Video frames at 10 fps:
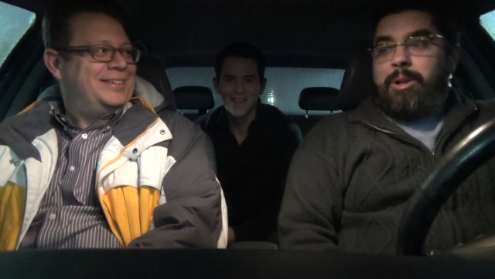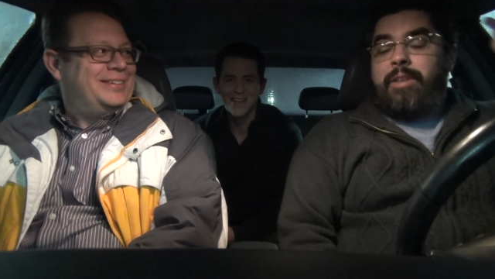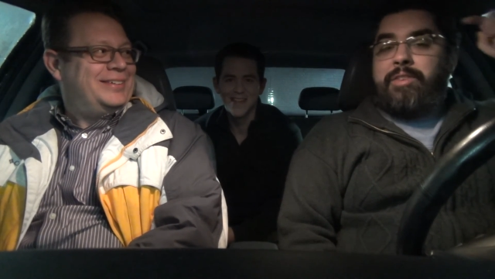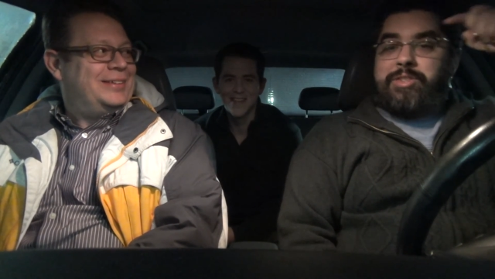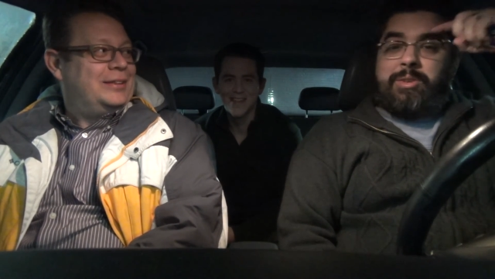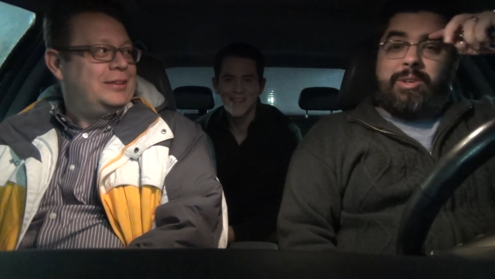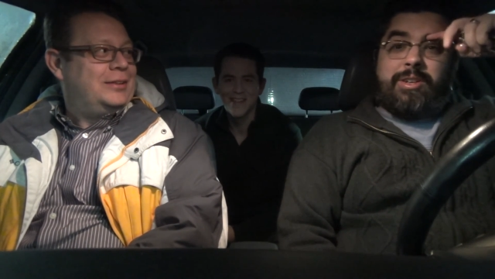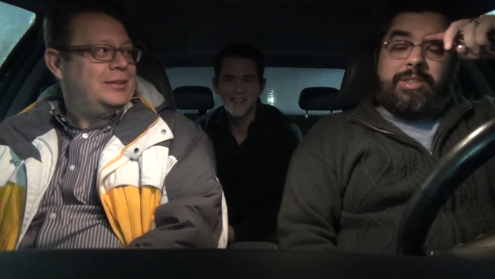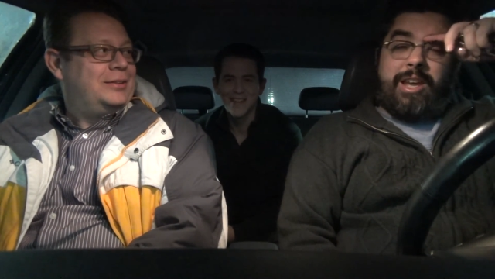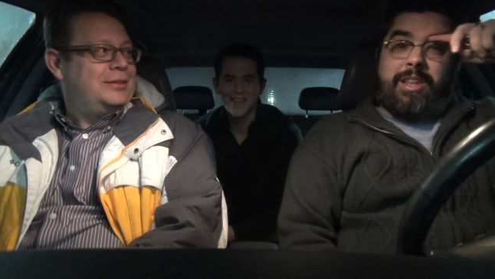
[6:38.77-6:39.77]
Speaker 1: well, in the
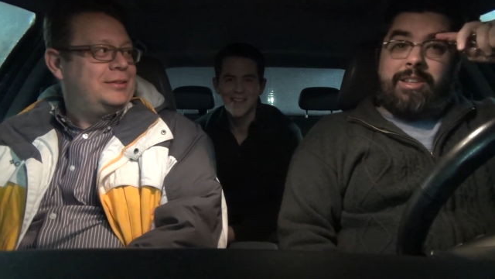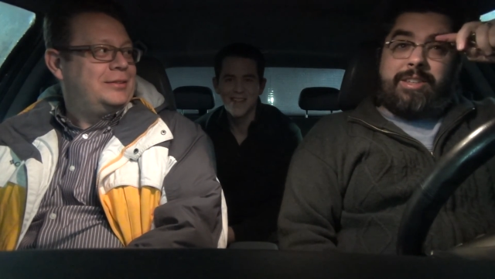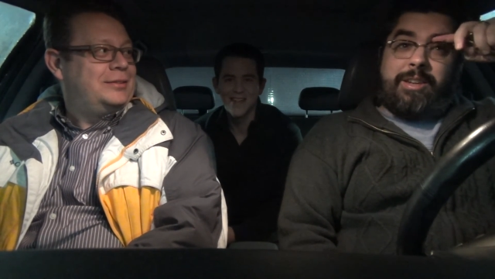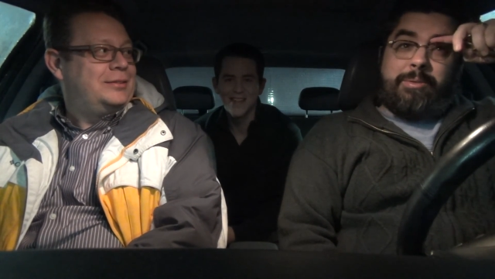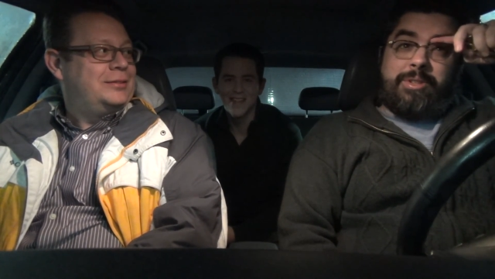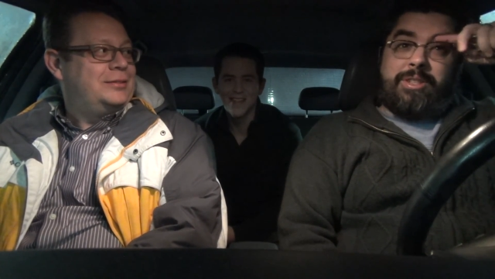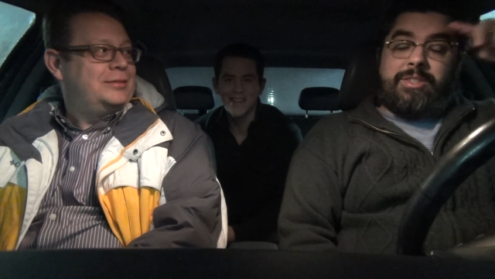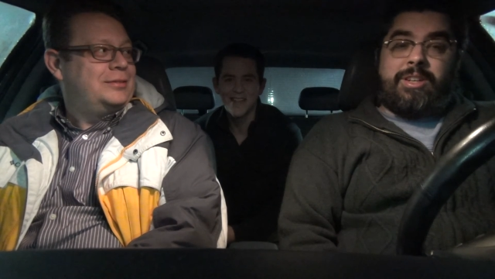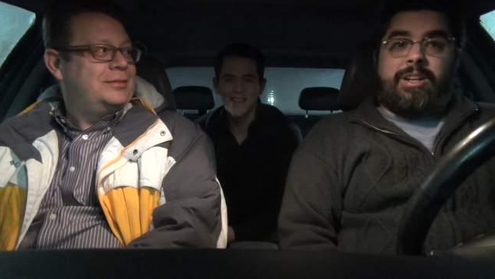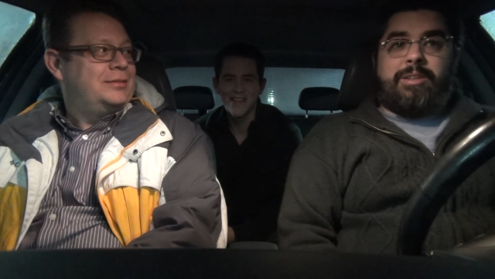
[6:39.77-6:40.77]
Tudors, yeah, that's kind of where she
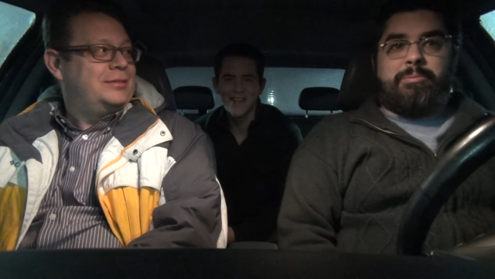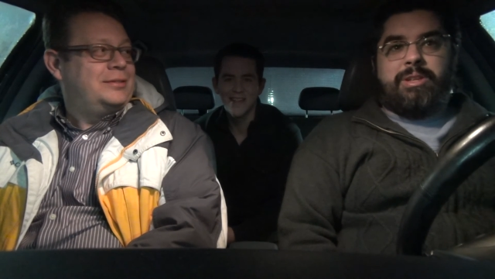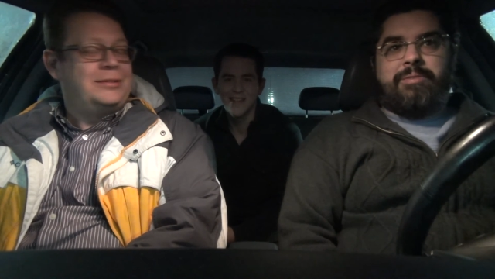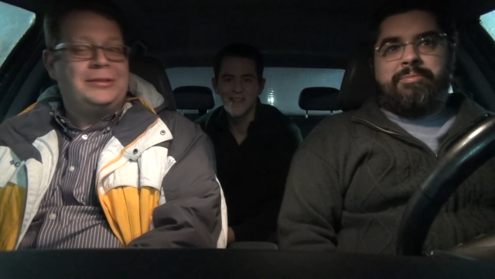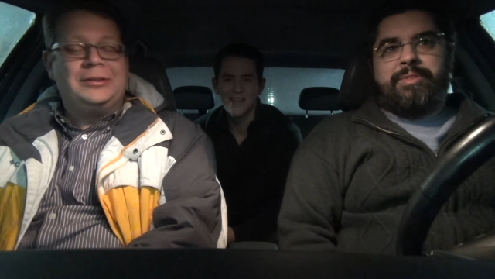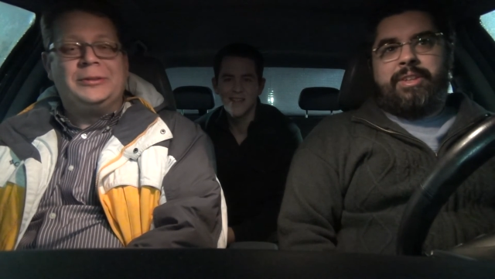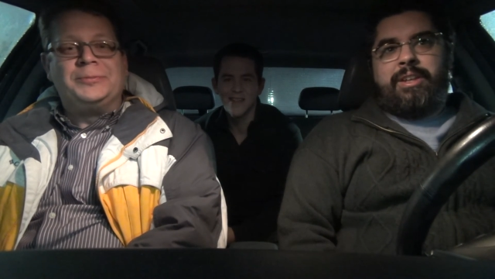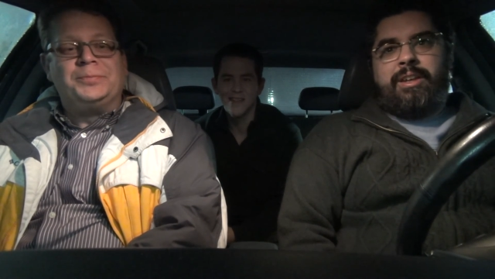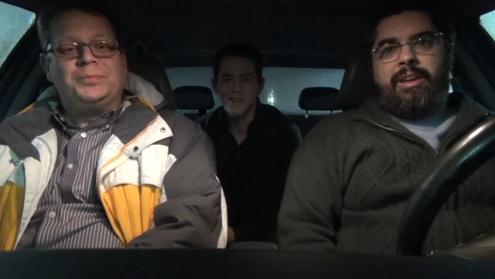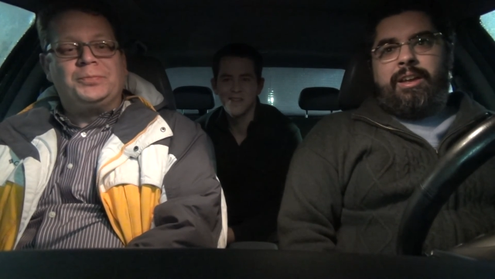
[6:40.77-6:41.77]
started. But
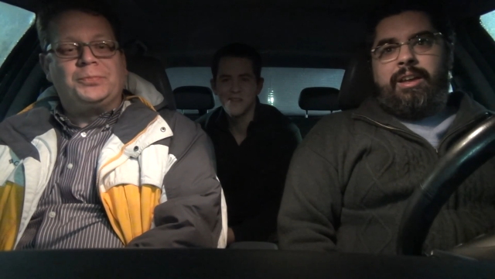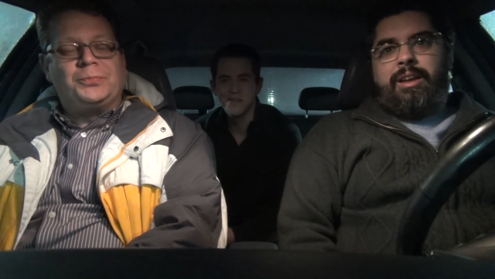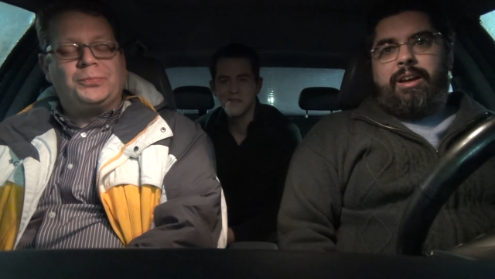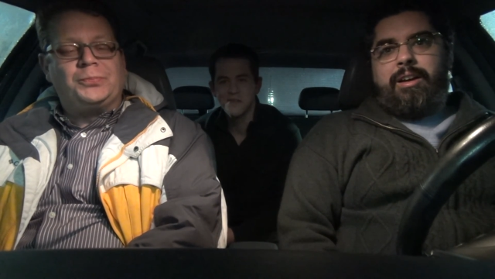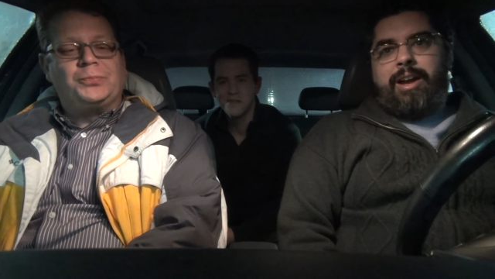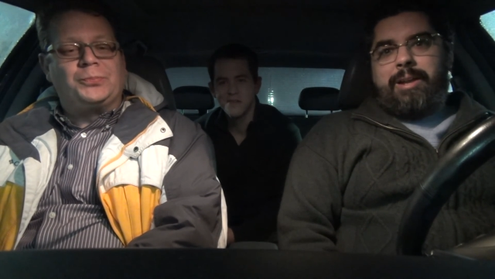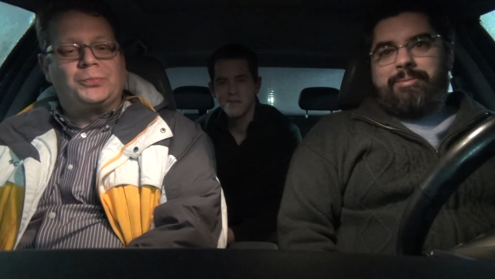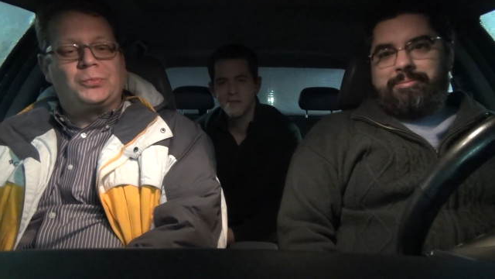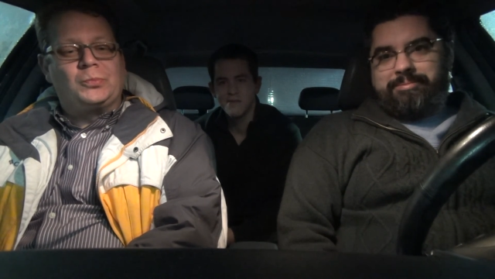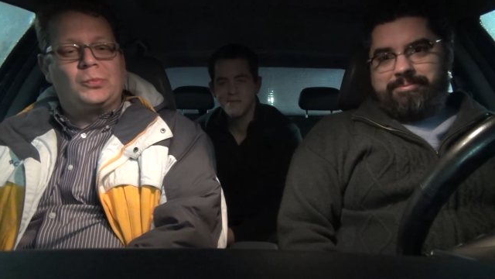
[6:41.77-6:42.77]
mm. all right,
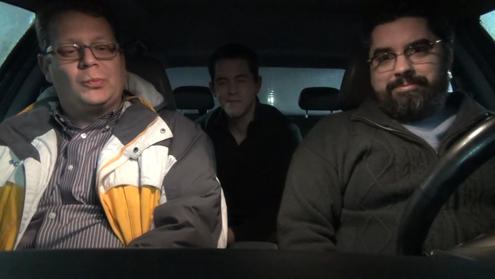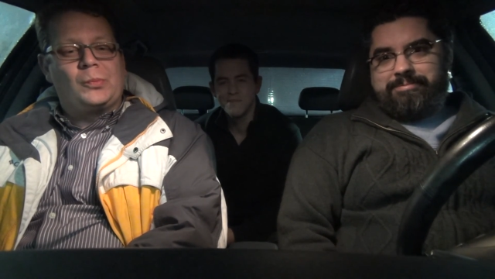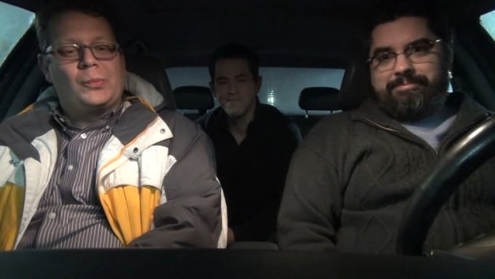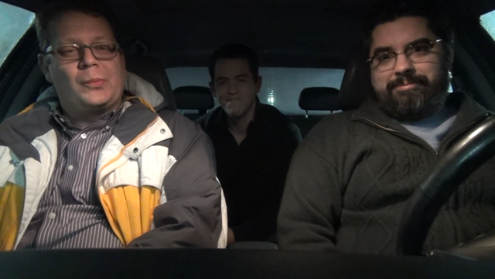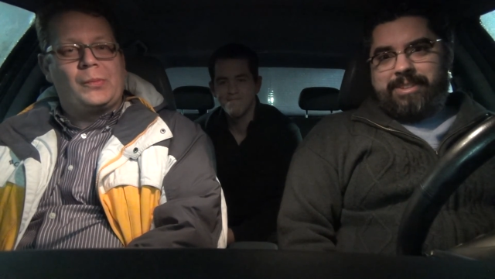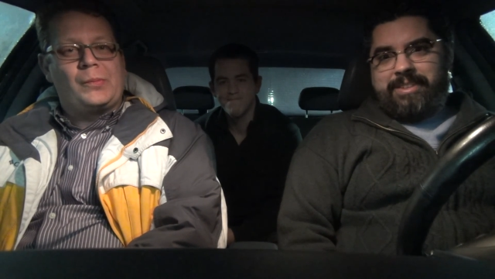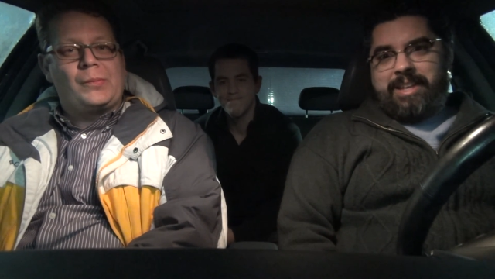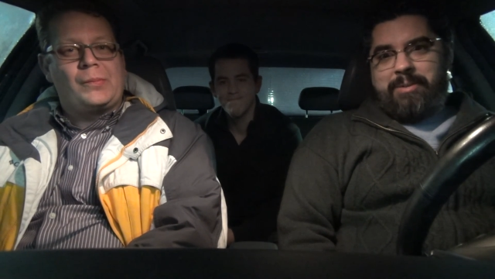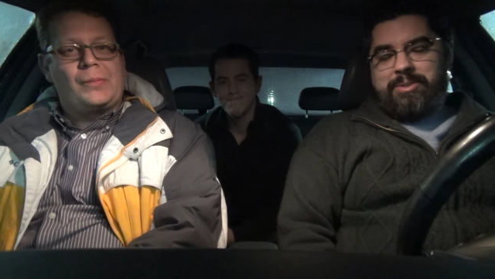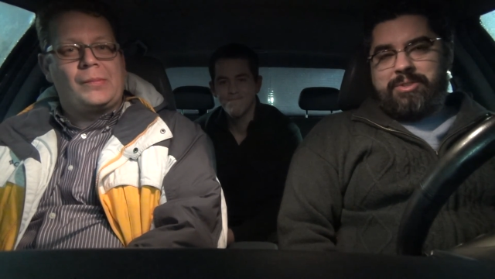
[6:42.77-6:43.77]

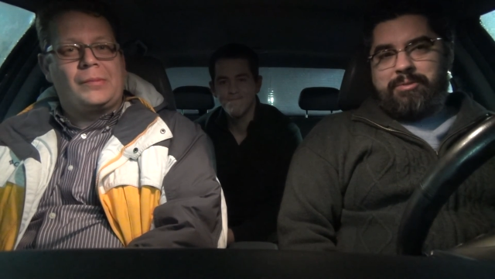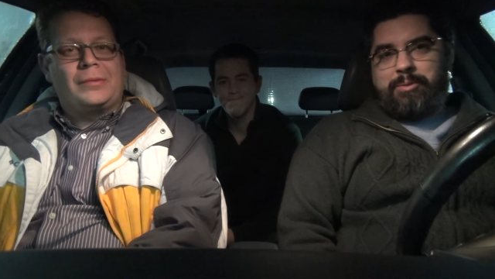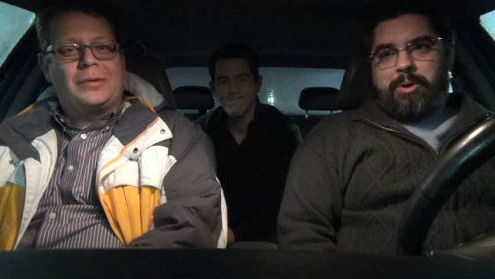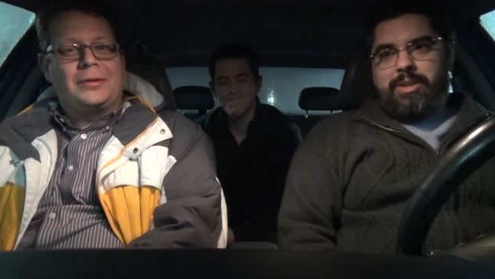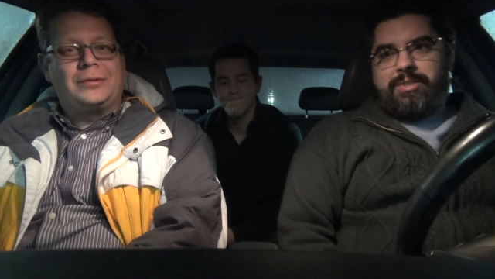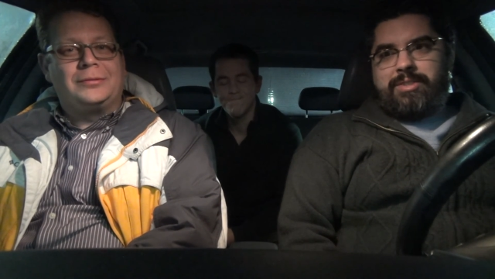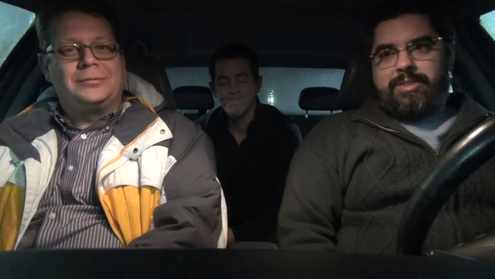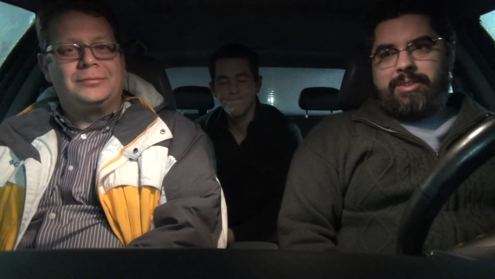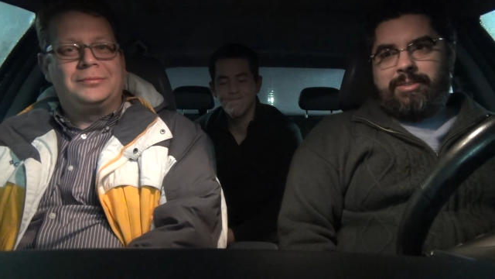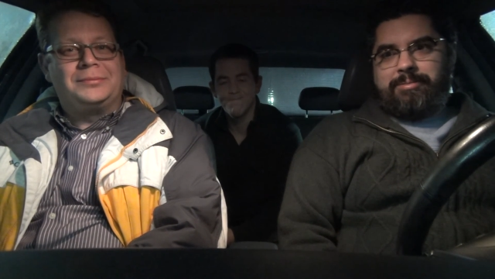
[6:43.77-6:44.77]
that was the forest.